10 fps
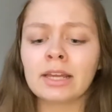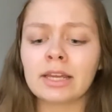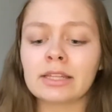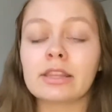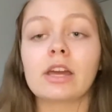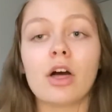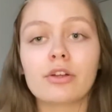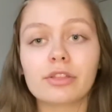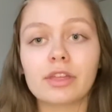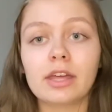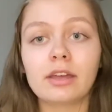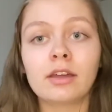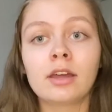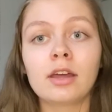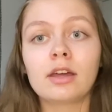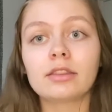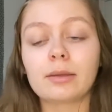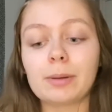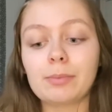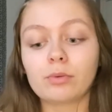And then the other thing that
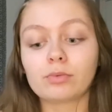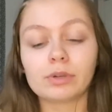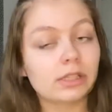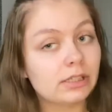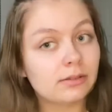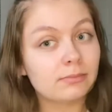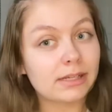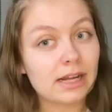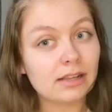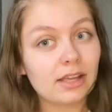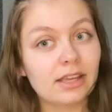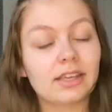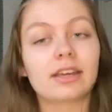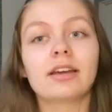people really might not like,